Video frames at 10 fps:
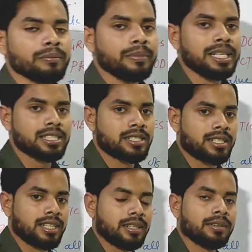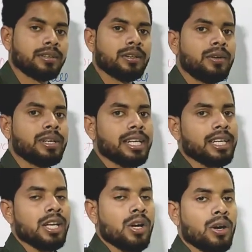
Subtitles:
ministry. Okay,